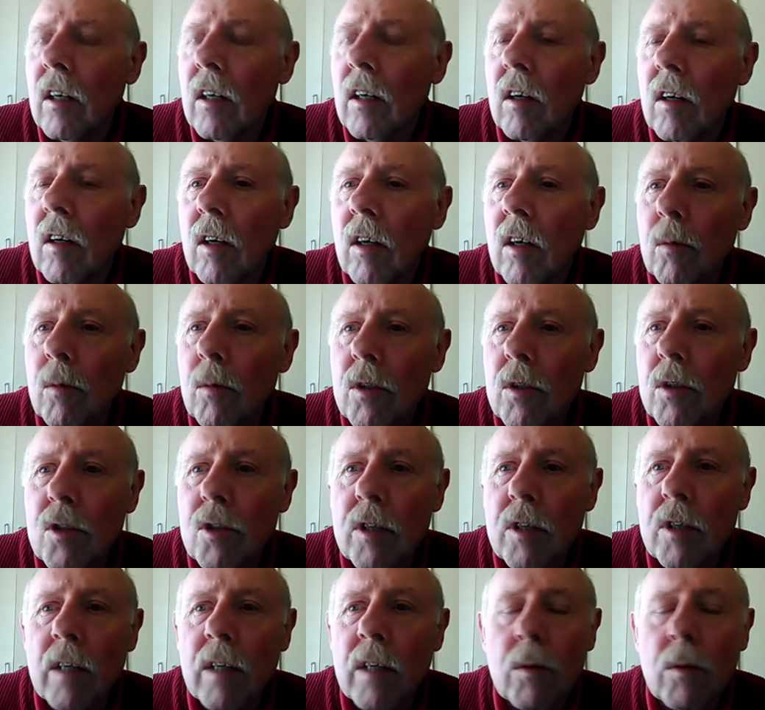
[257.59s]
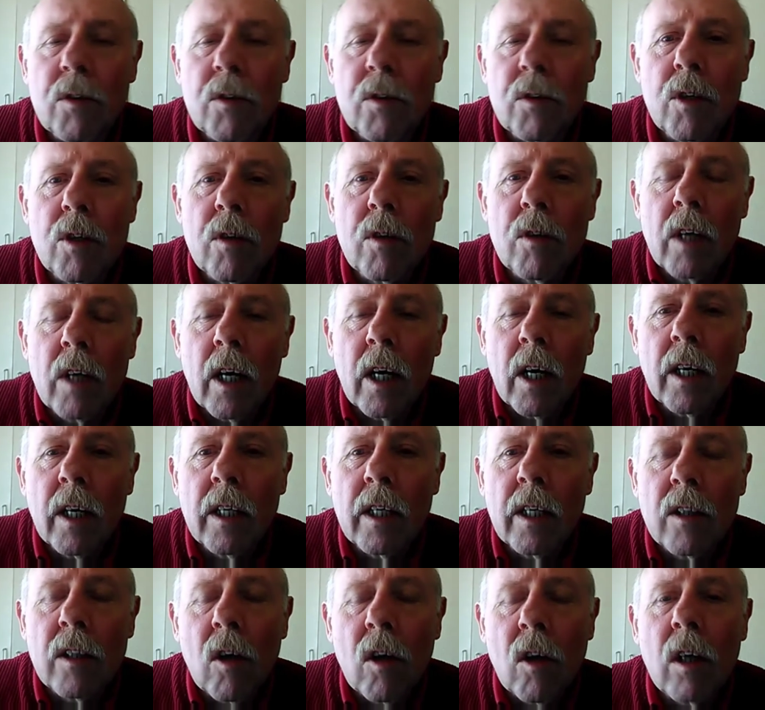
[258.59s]
I would stick with UK
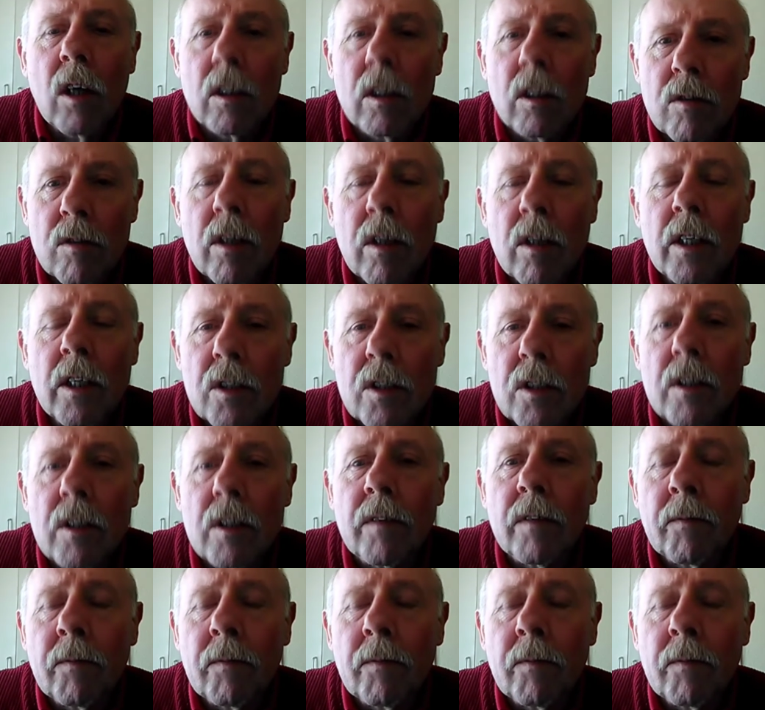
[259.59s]
and Ireland racing.